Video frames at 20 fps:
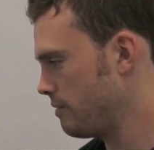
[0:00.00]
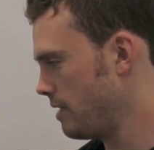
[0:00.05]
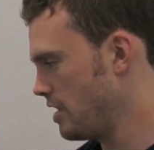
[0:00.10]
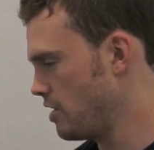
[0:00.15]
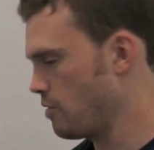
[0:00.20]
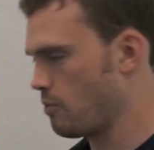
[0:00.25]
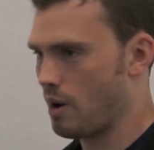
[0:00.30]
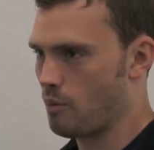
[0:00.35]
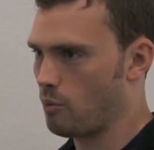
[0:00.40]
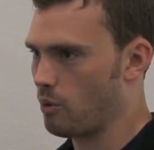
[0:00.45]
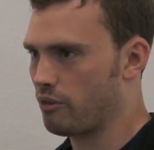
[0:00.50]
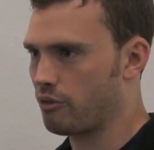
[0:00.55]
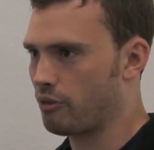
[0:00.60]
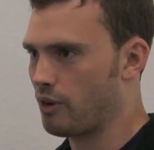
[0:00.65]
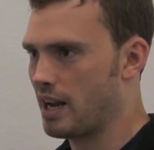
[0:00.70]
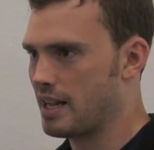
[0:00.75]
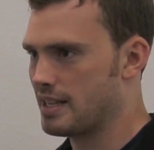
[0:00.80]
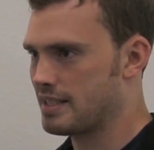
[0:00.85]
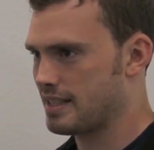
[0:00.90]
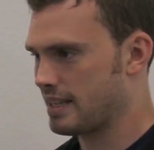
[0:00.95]
and we're
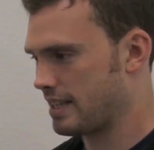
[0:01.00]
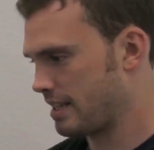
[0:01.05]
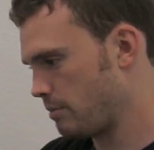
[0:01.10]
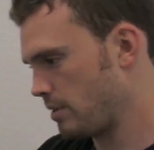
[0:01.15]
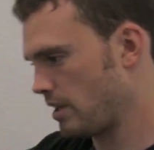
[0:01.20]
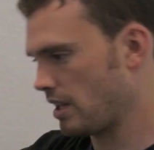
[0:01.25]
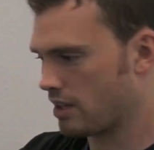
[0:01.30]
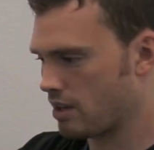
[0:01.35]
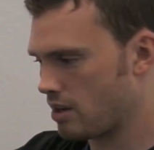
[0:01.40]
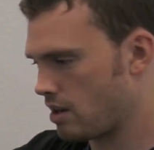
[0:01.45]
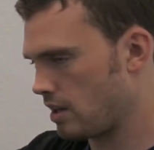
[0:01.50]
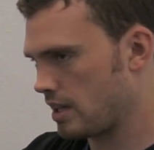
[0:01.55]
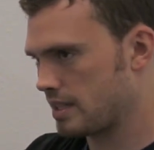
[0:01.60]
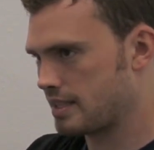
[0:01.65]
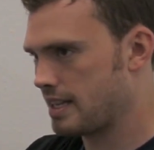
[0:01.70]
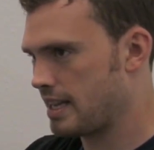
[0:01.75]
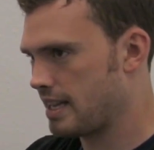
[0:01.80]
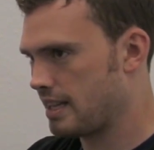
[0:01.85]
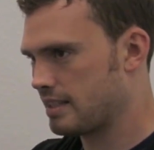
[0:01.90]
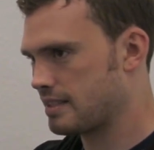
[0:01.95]
friends, I can be like, oh,
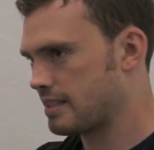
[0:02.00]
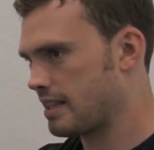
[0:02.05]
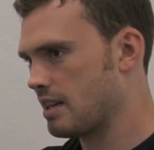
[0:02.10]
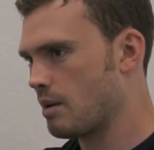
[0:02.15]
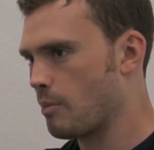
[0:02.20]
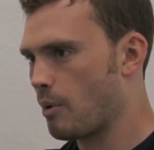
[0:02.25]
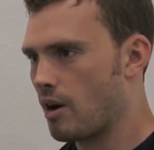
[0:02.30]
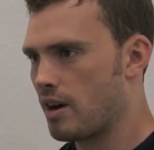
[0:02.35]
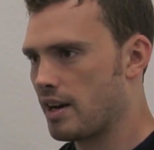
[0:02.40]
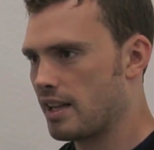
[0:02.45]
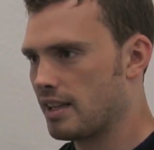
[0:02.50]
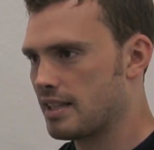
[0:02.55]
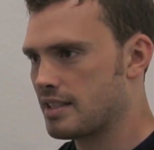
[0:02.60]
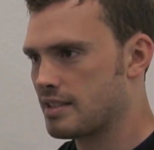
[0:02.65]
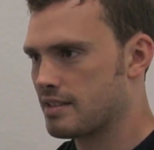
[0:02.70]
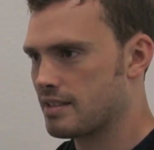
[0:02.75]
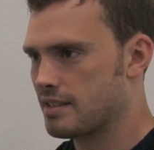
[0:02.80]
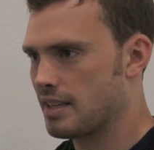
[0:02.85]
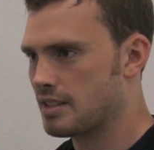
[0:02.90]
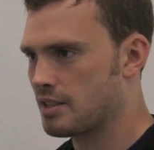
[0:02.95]
let's get in a party,
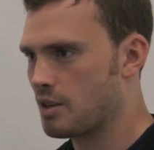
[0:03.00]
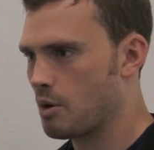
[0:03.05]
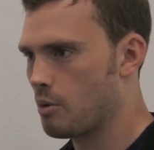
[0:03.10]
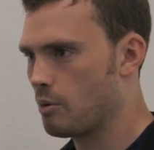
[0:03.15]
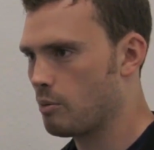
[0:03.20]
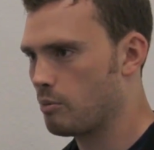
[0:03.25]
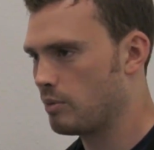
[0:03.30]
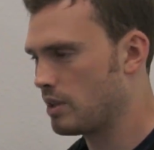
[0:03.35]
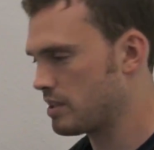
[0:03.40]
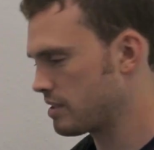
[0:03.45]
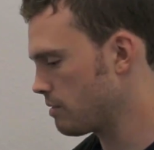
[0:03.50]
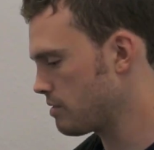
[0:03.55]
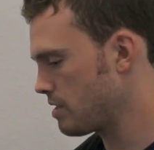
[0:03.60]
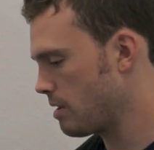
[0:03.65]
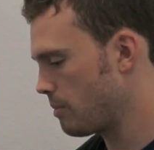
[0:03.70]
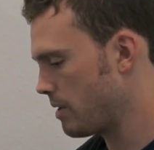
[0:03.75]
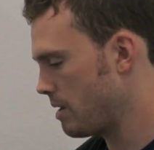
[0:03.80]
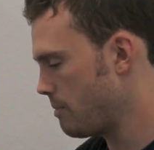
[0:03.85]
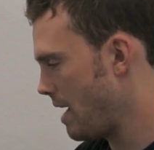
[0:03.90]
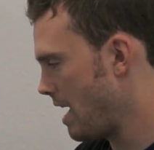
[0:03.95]
let's go
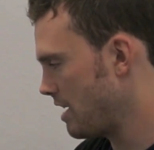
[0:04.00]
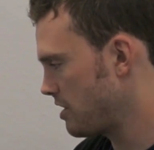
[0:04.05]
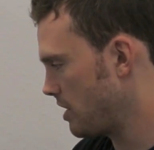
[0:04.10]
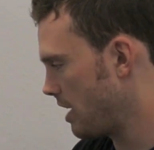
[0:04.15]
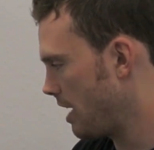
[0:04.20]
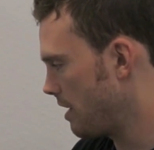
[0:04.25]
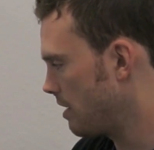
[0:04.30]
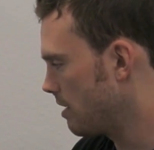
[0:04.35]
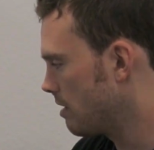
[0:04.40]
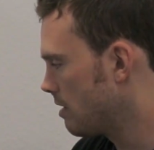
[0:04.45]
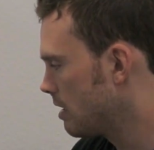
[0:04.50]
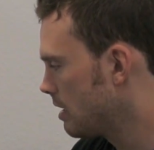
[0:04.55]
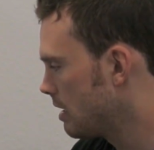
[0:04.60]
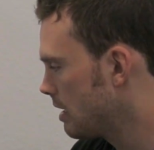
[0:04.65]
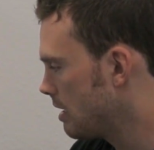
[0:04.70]
jump in a match together.